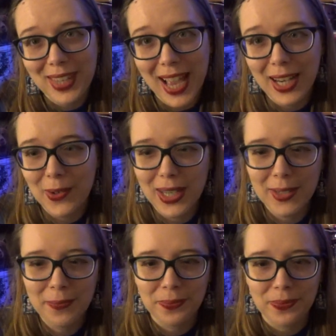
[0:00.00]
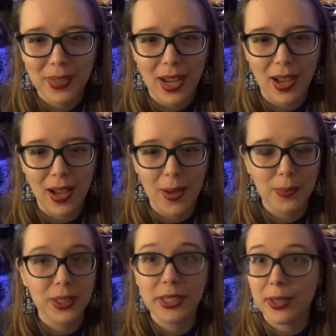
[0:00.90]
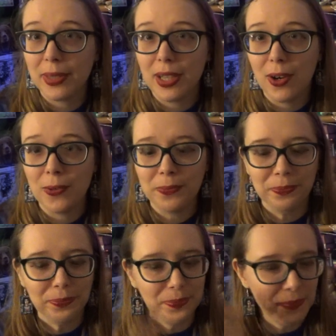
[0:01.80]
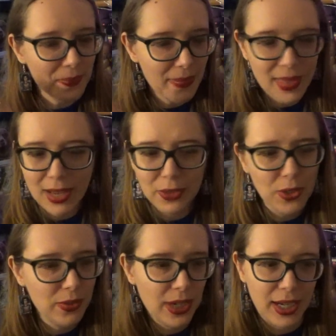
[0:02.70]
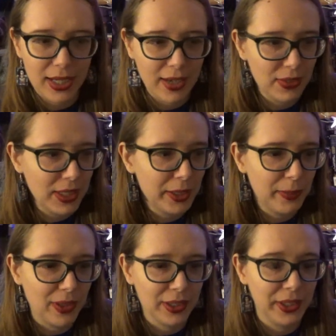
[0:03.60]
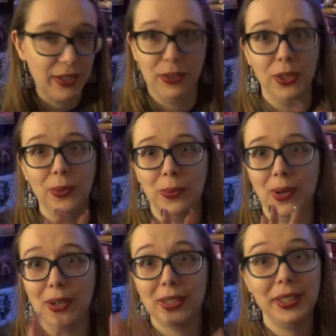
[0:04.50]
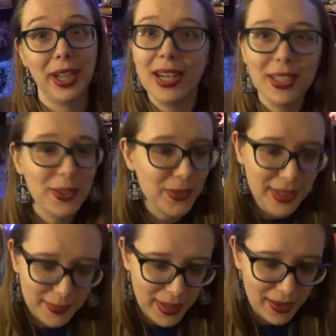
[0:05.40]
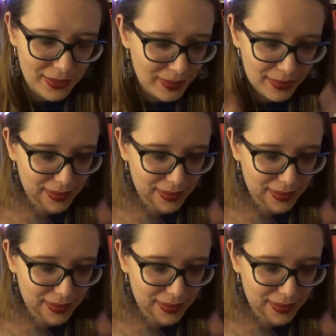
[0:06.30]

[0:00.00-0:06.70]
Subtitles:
Anyway, please let me know if you read any of these books, if you are excited to read about